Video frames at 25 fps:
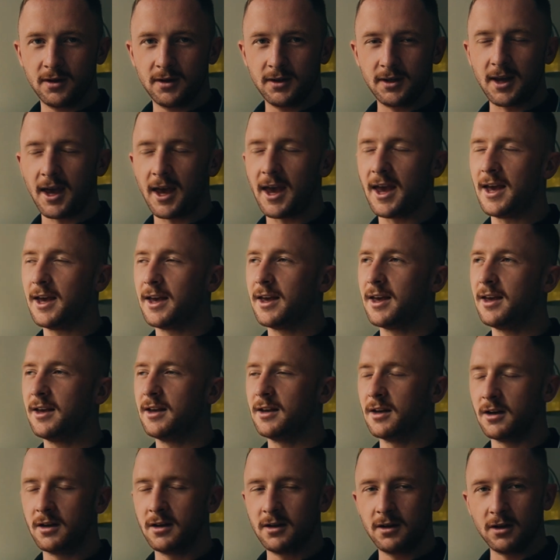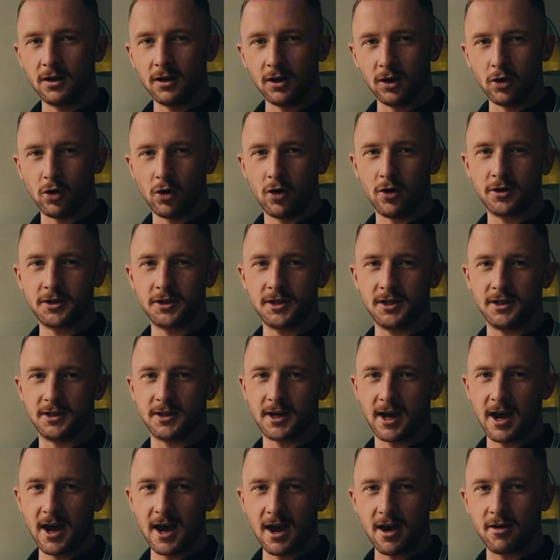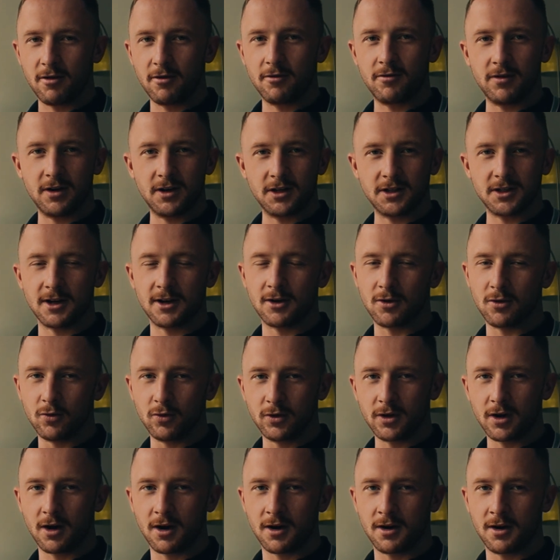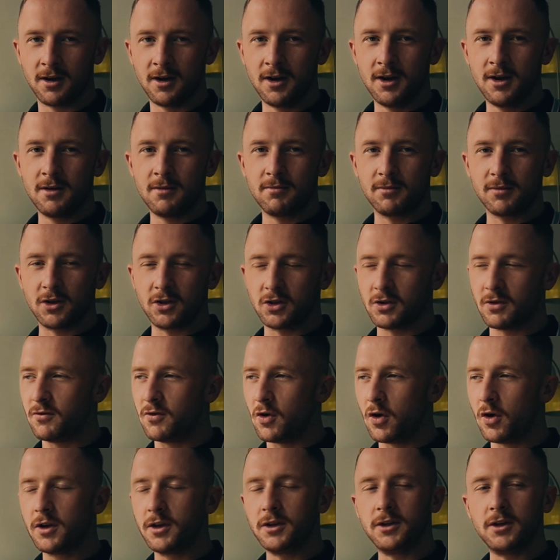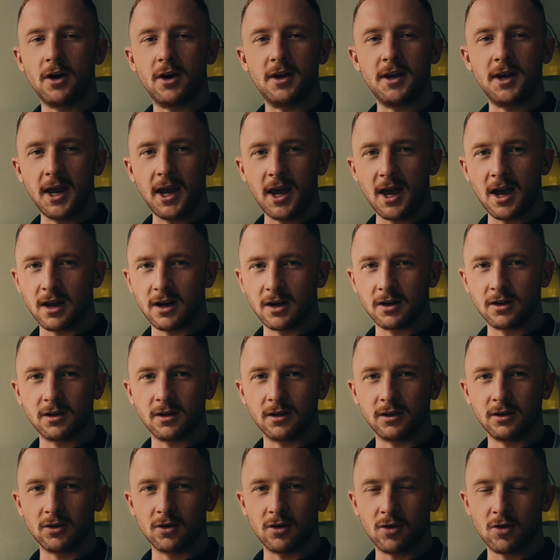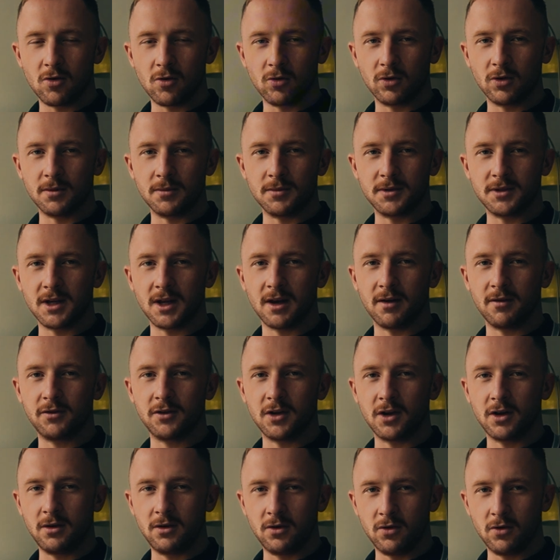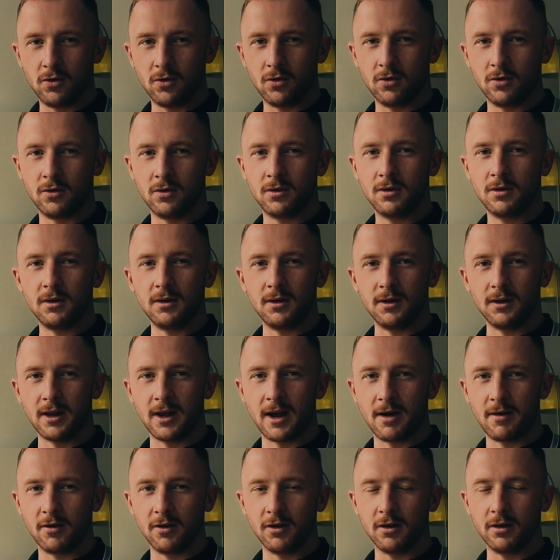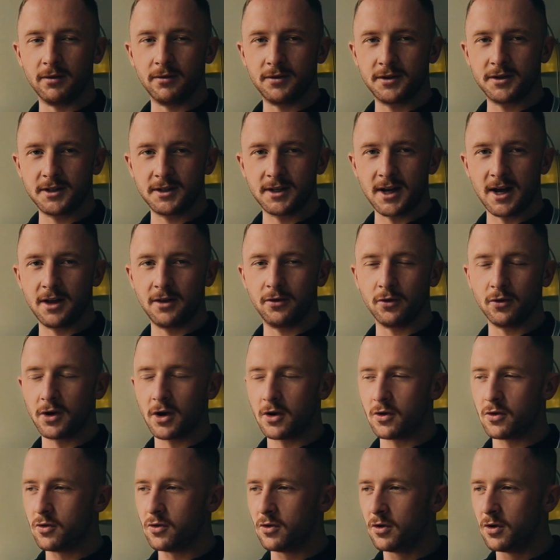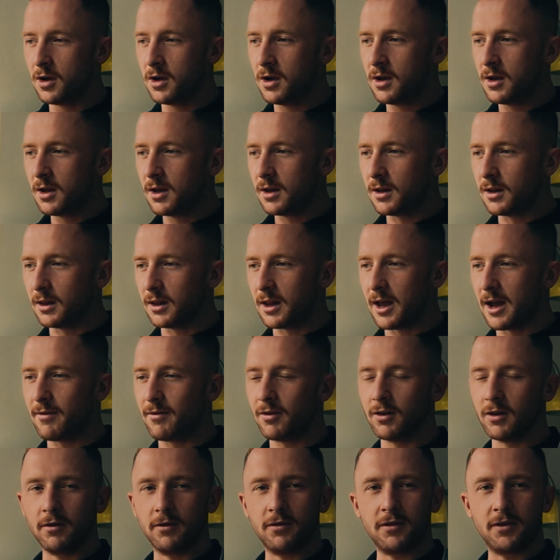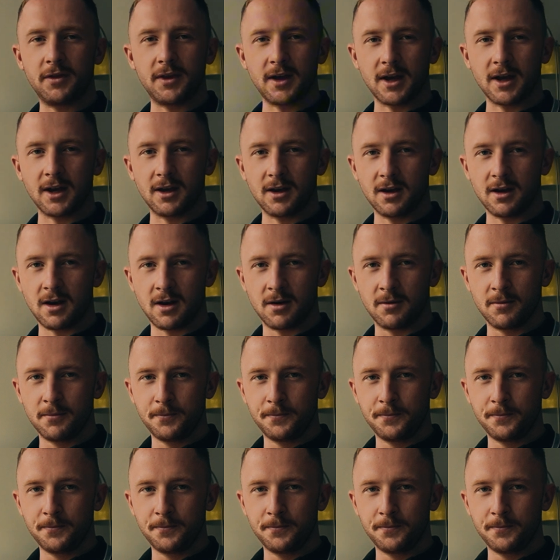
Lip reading: taking losses at every single turn, because they've not done anything to hold themselves to a new level of standard, a new level of thinking.